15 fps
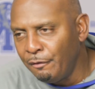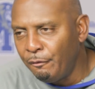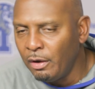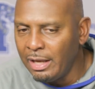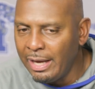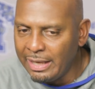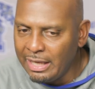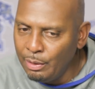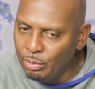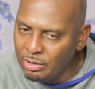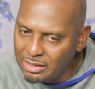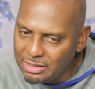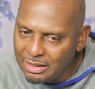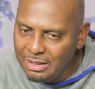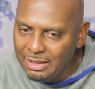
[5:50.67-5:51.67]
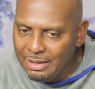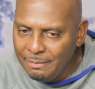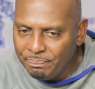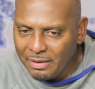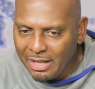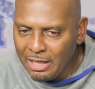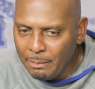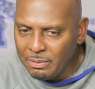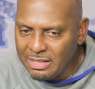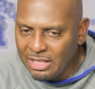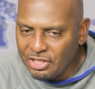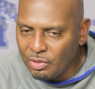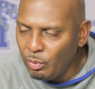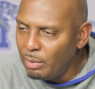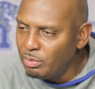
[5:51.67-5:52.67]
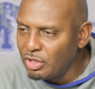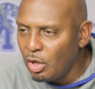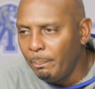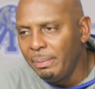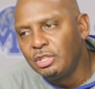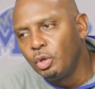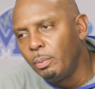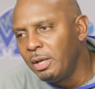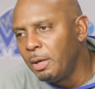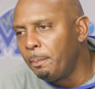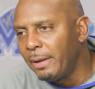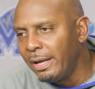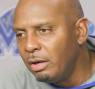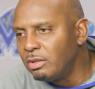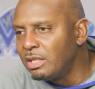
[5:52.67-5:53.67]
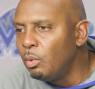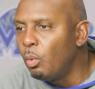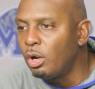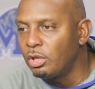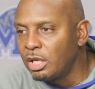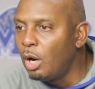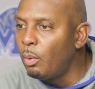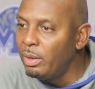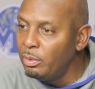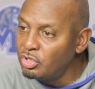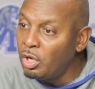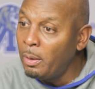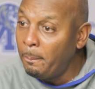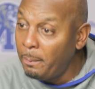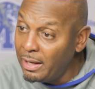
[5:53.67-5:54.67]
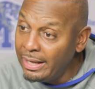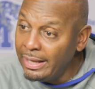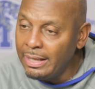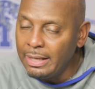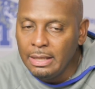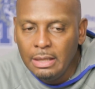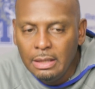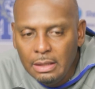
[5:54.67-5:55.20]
He felt like he was in a position where it was going to be too many players. He wanted to go where he was going to play.